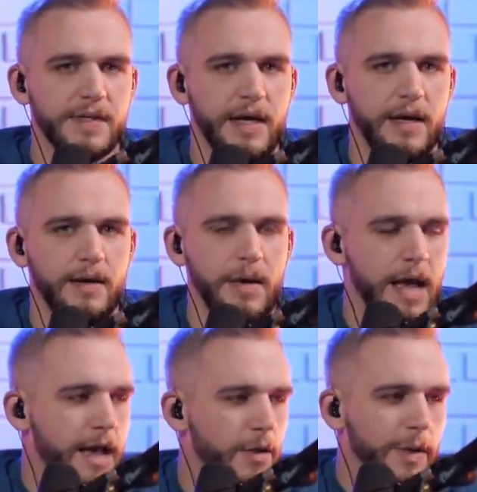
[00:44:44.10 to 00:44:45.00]
Uh, I,
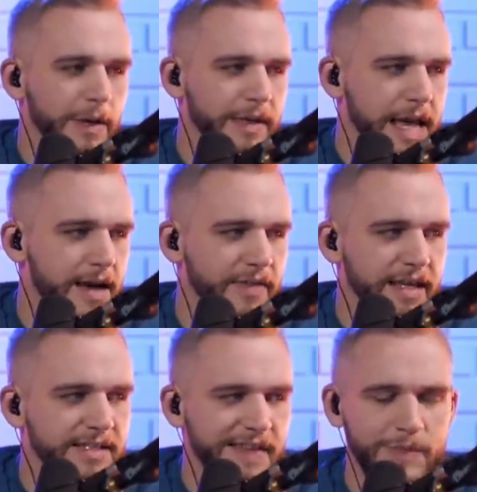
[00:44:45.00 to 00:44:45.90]
I, know we only have like
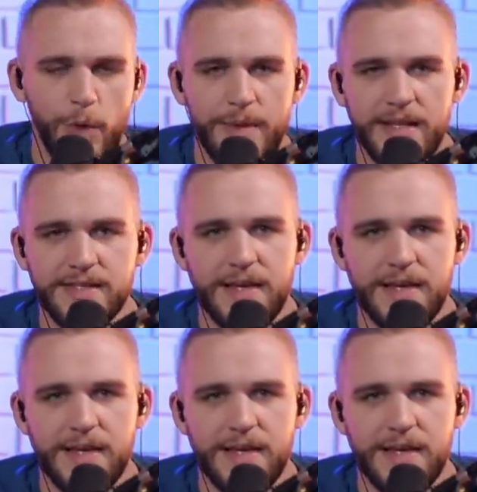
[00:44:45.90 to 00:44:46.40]
seven more minutes